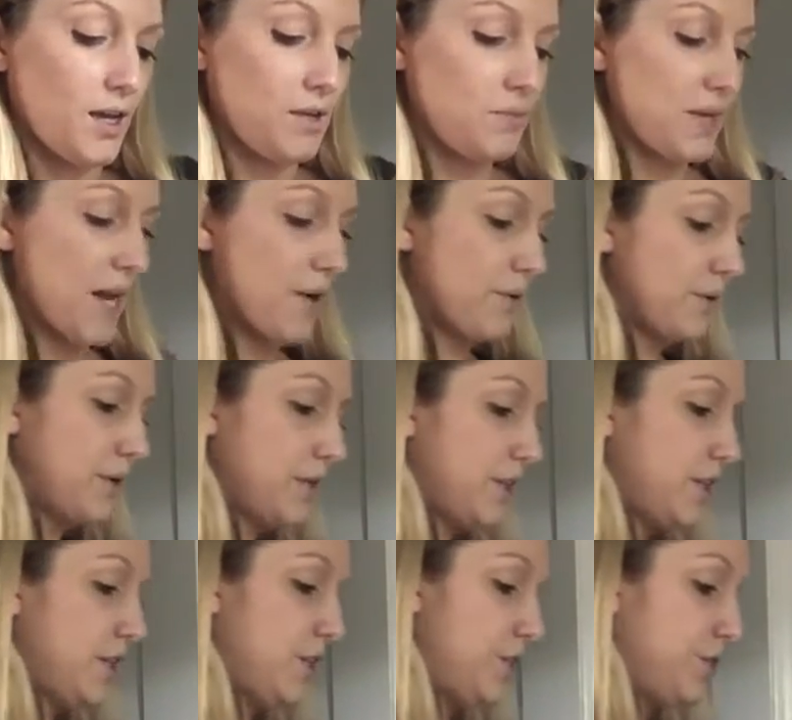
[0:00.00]
I'm now going
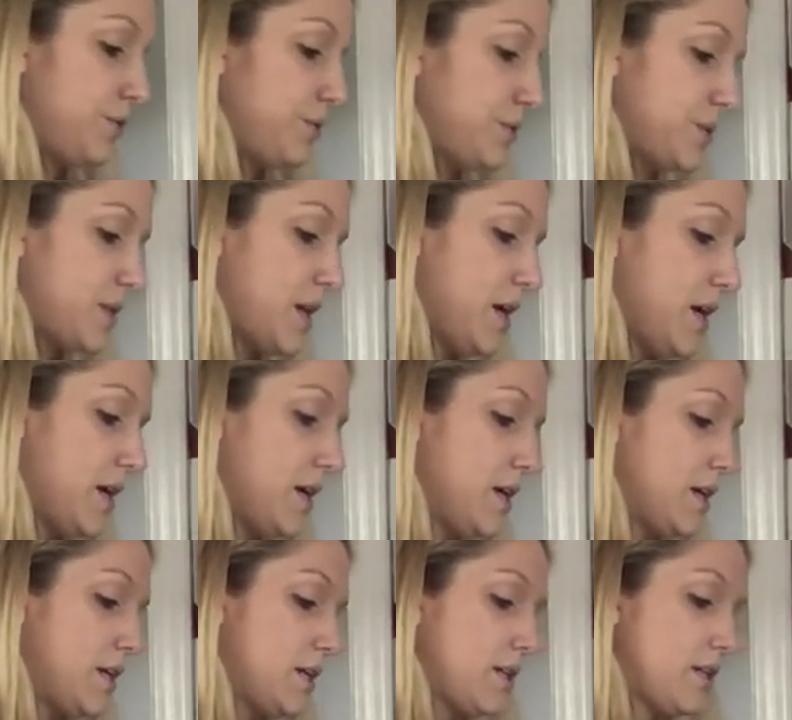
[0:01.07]
to use
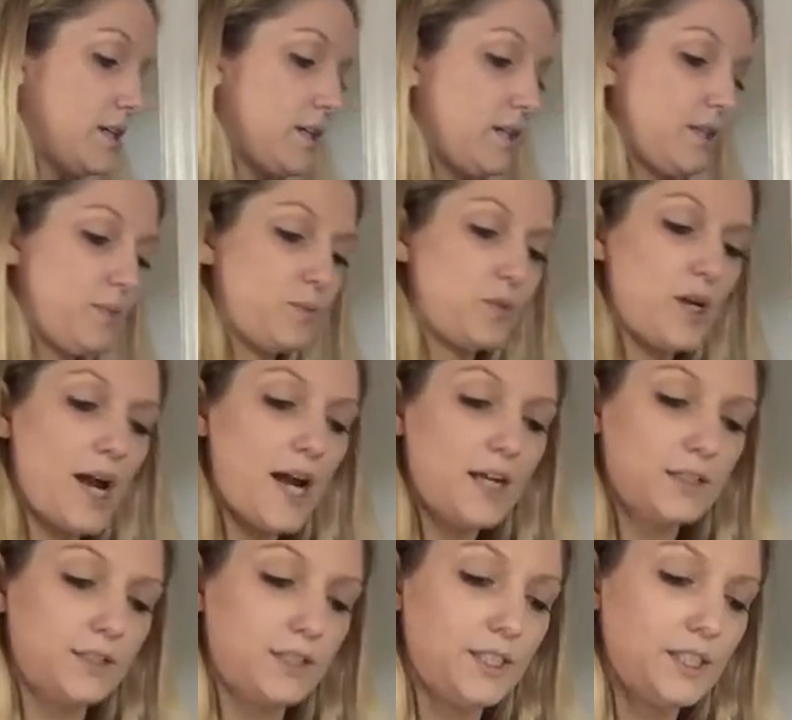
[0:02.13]
the
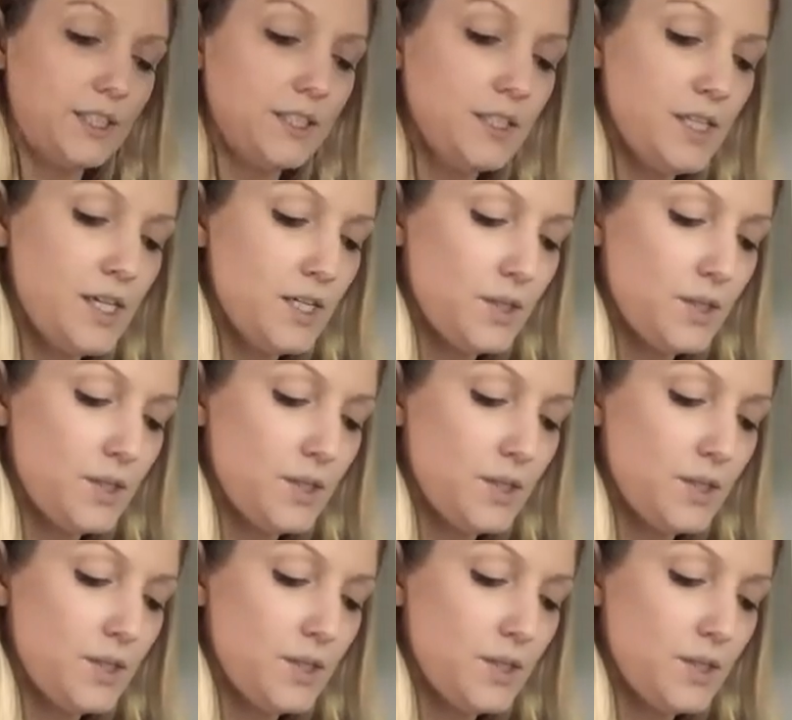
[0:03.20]
broccoli,